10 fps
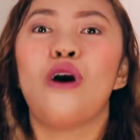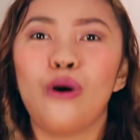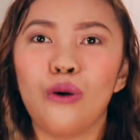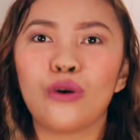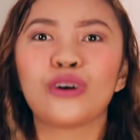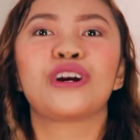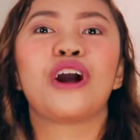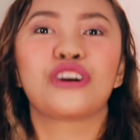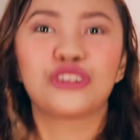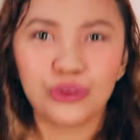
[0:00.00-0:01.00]
or
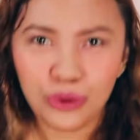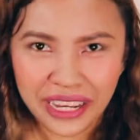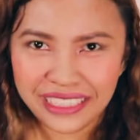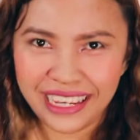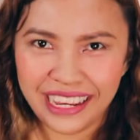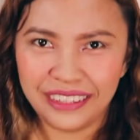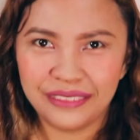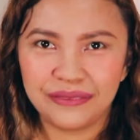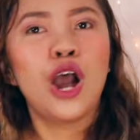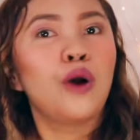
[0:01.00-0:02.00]
crazy.
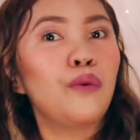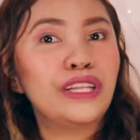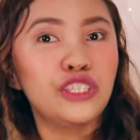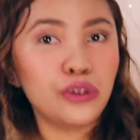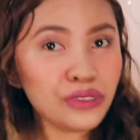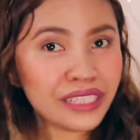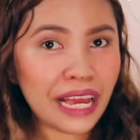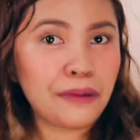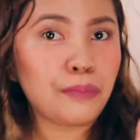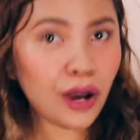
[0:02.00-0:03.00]
When you
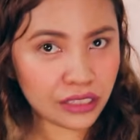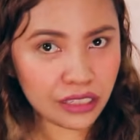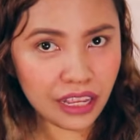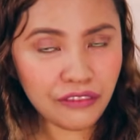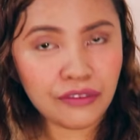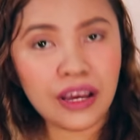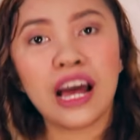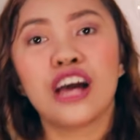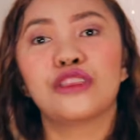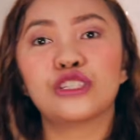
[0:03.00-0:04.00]
say positive,
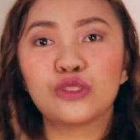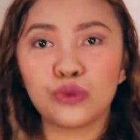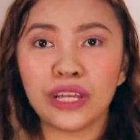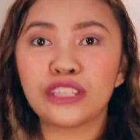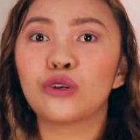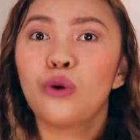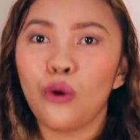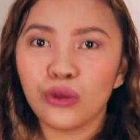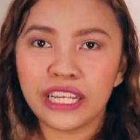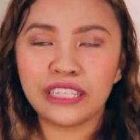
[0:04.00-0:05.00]
the student
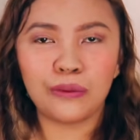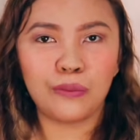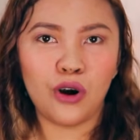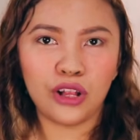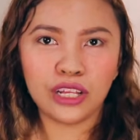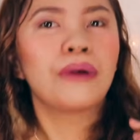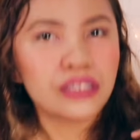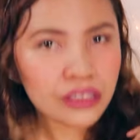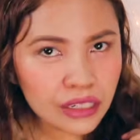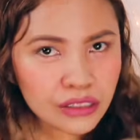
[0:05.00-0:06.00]
holding the ball
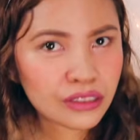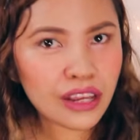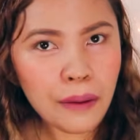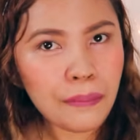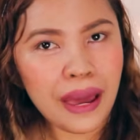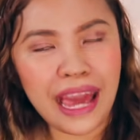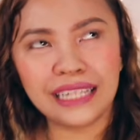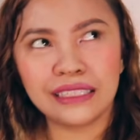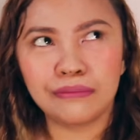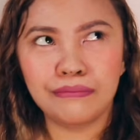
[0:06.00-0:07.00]
must stop
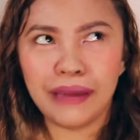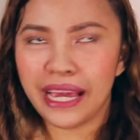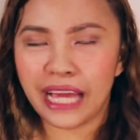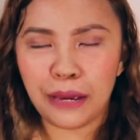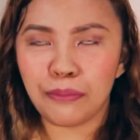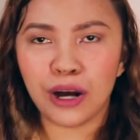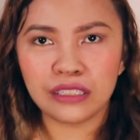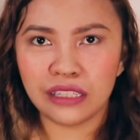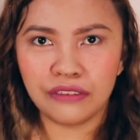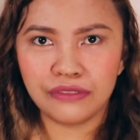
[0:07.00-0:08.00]
and make a
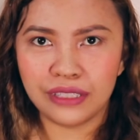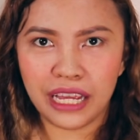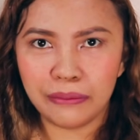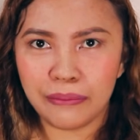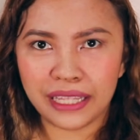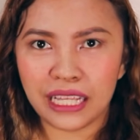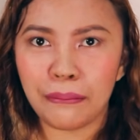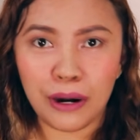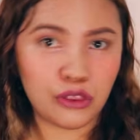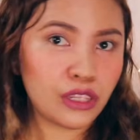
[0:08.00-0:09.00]
positive statement
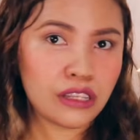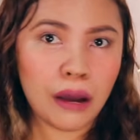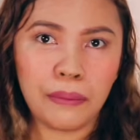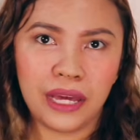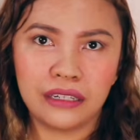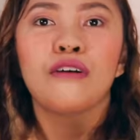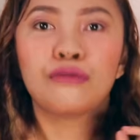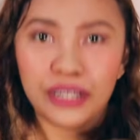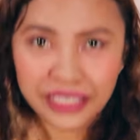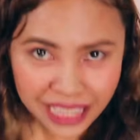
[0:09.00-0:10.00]
about the topic.
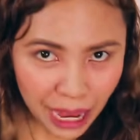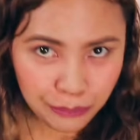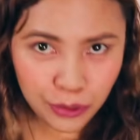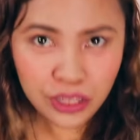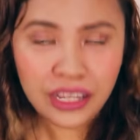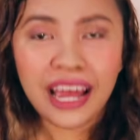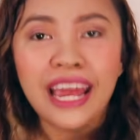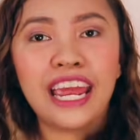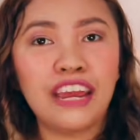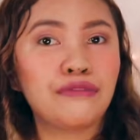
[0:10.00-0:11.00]
For example,
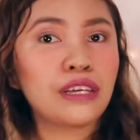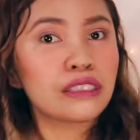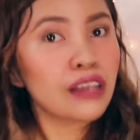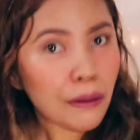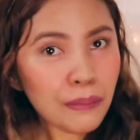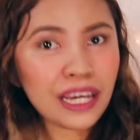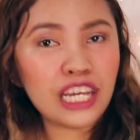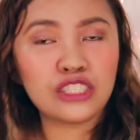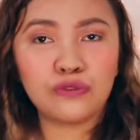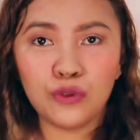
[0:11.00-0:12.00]
if the topic
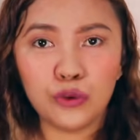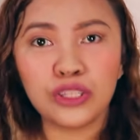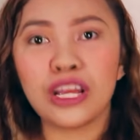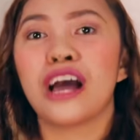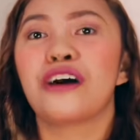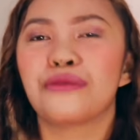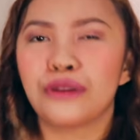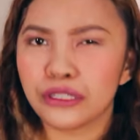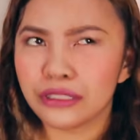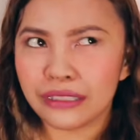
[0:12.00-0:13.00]
is food,
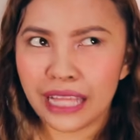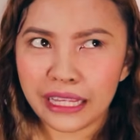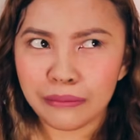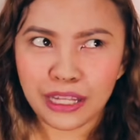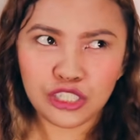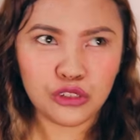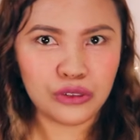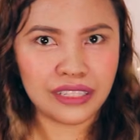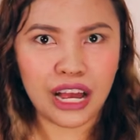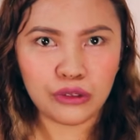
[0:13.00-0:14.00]
their statement should
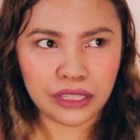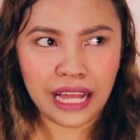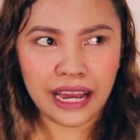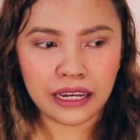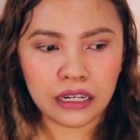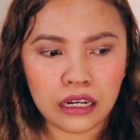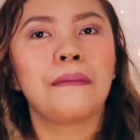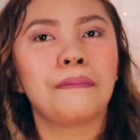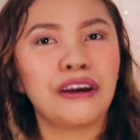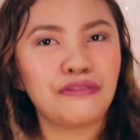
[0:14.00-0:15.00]
sound like,
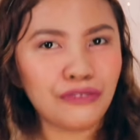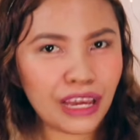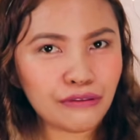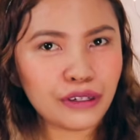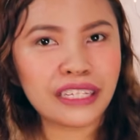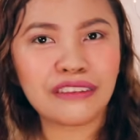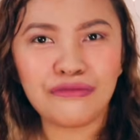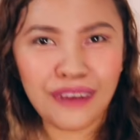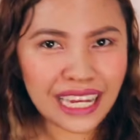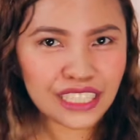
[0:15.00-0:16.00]
"My favorite
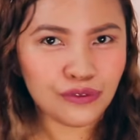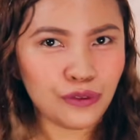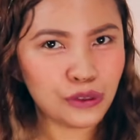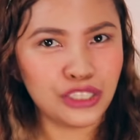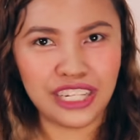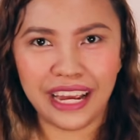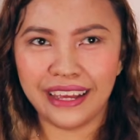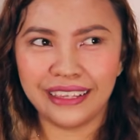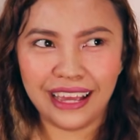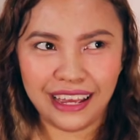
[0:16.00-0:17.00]
fast food
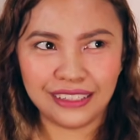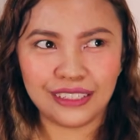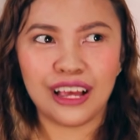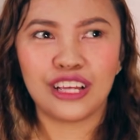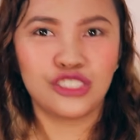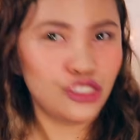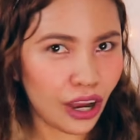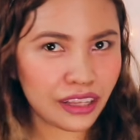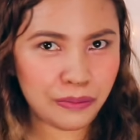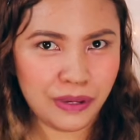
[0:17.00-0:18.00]
chain is
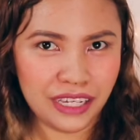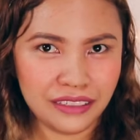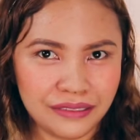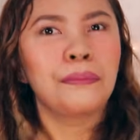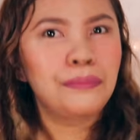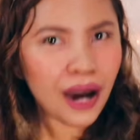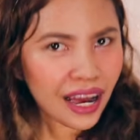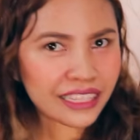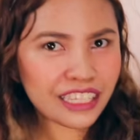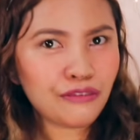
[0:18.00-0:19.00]
Jollibee."
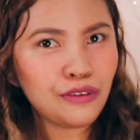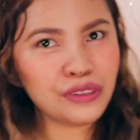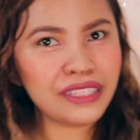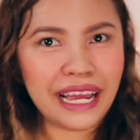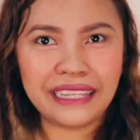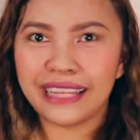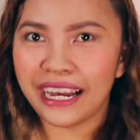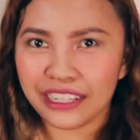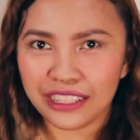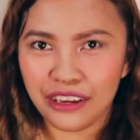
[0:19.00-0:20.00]
But if you say
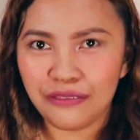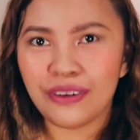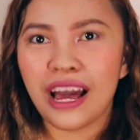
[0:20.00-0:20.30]
negative,